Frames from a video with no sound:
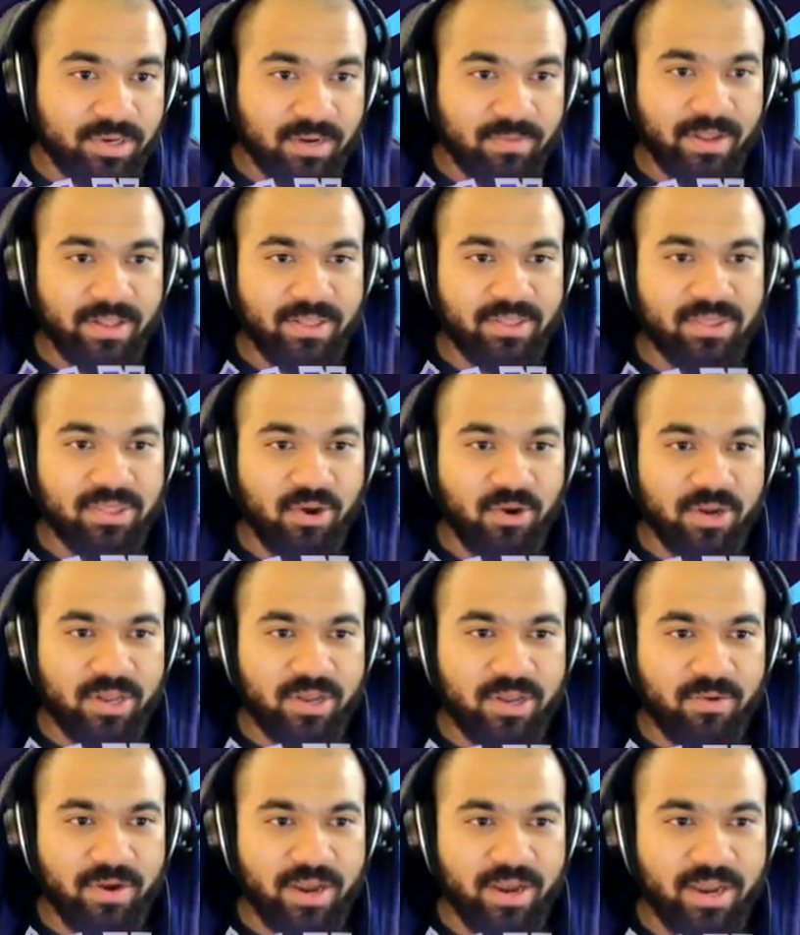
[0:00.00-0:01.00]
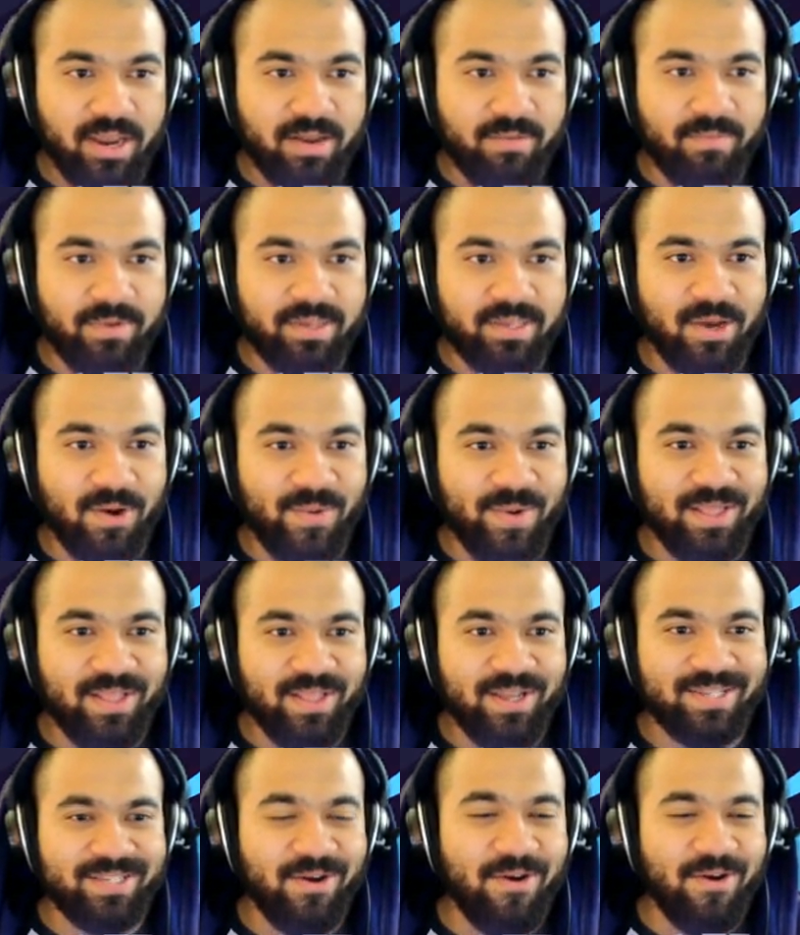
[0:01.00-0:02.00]
We dropped like thirty grand, but yo, we
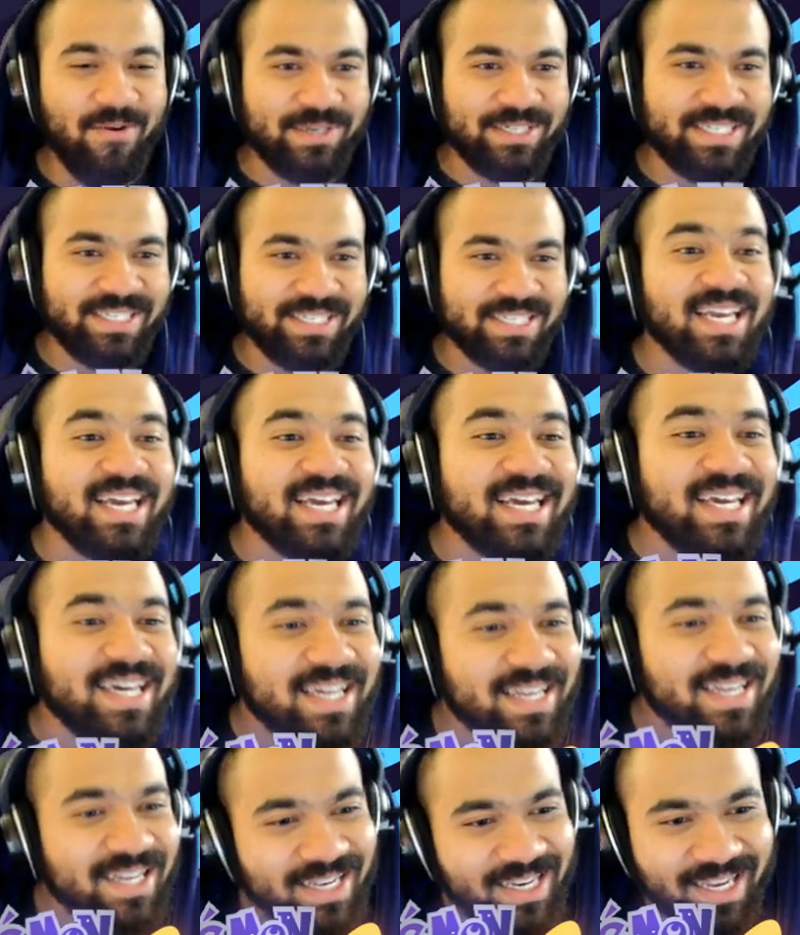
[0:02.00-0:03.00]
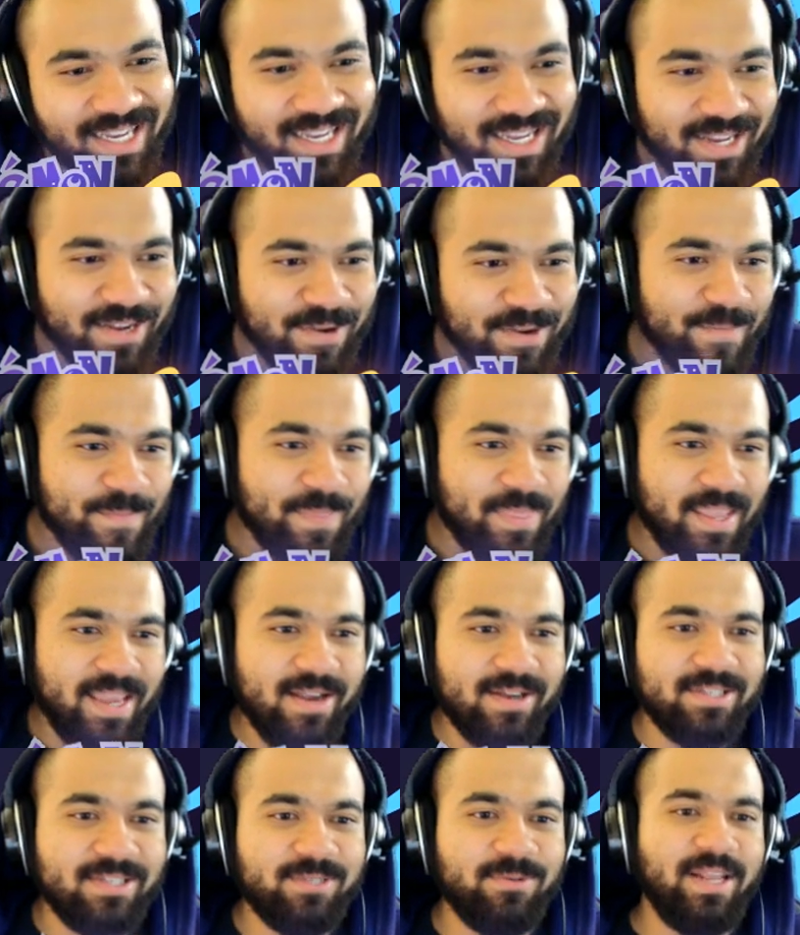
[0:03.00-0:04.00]
look dope as shit.
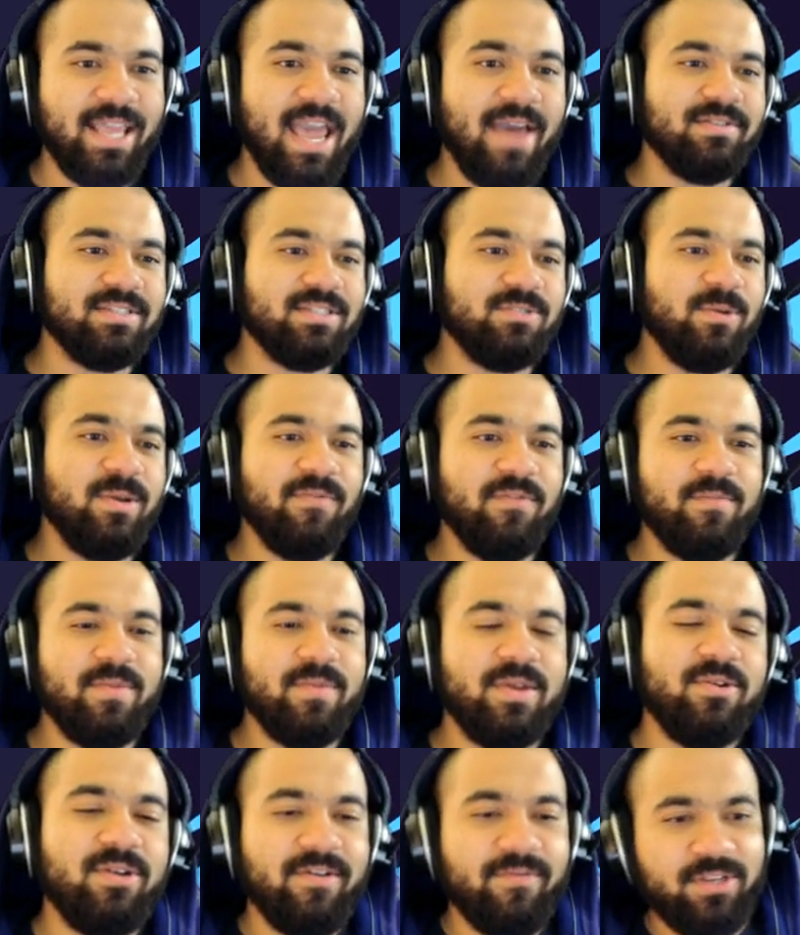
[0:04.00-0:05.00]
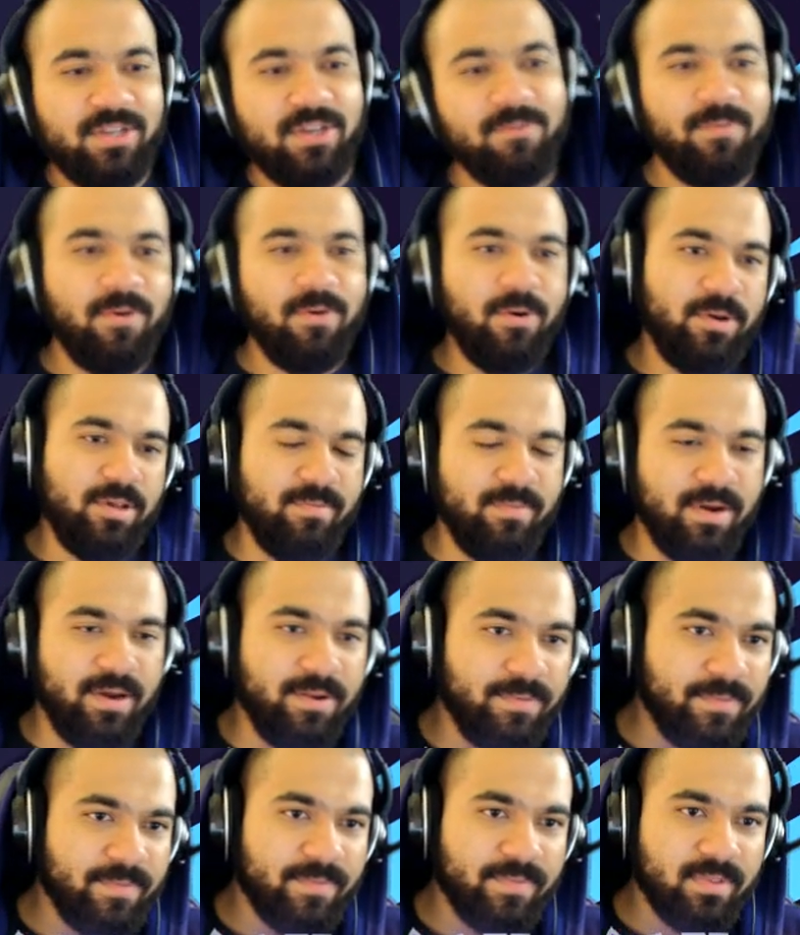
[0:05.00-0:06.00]
Here, sweetie, have a sweet for me. You can give it to your
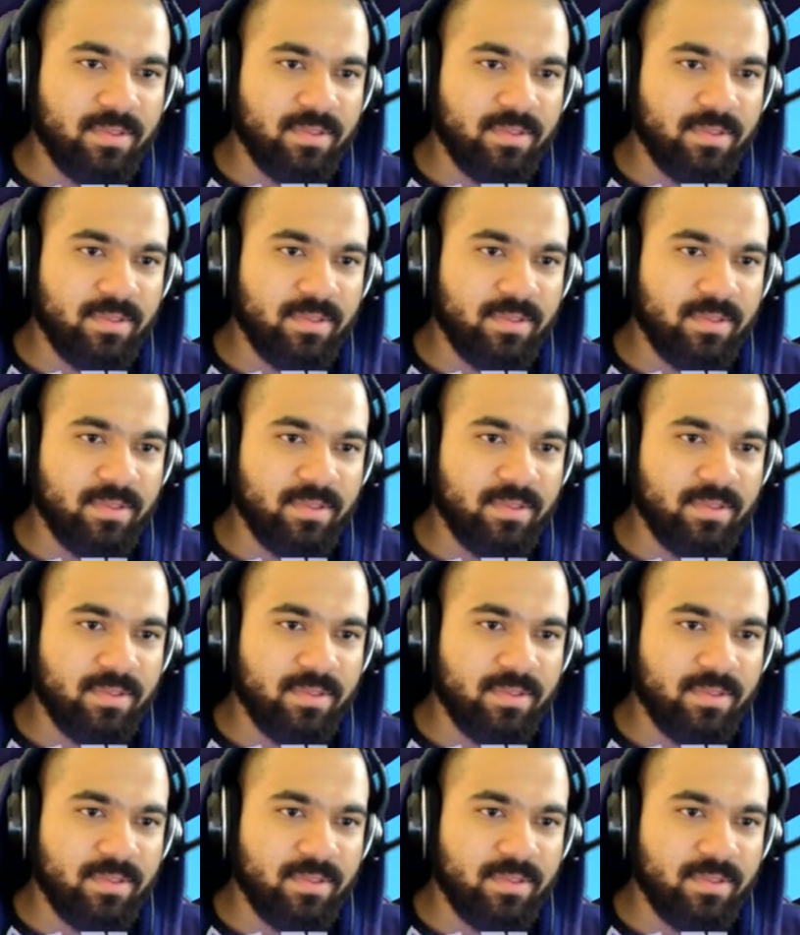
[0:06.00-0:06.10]
Pokemon.